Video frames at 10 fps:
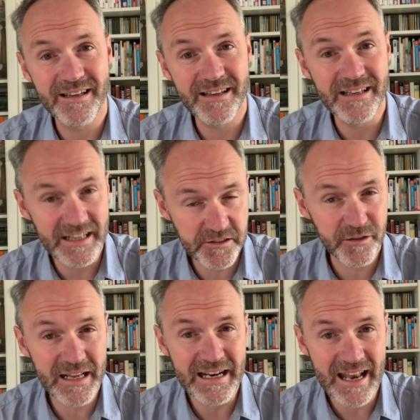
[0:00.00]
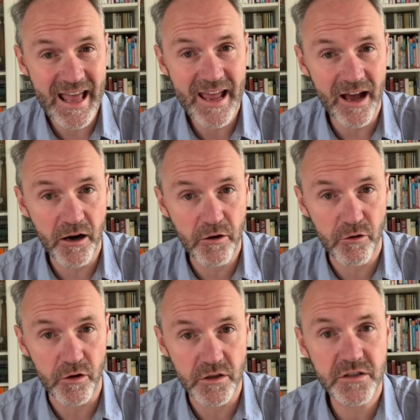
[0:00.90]
literally lay
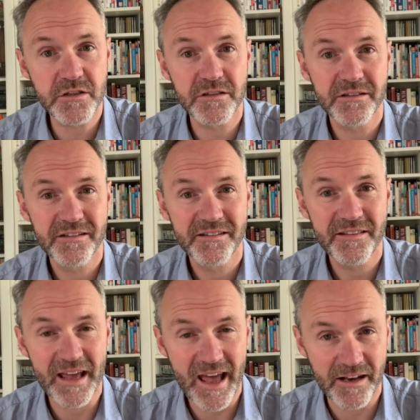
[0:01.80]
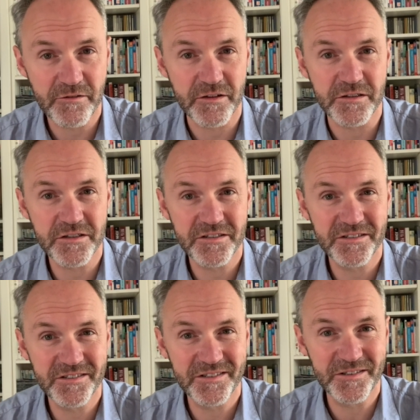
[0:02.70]
across the entrance
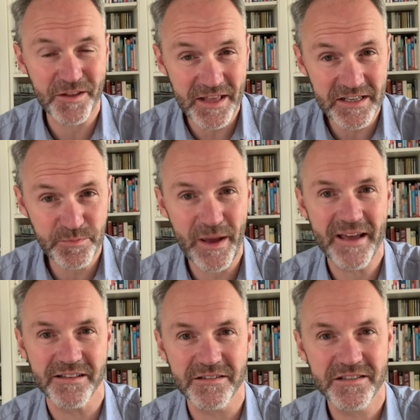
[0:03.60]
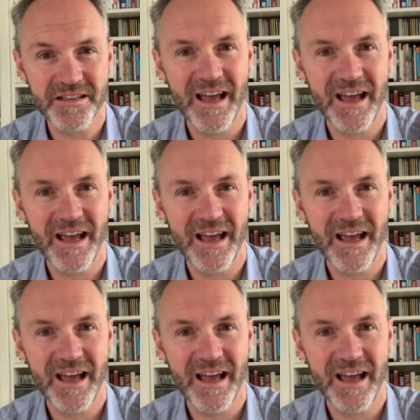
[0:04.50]
to these pens,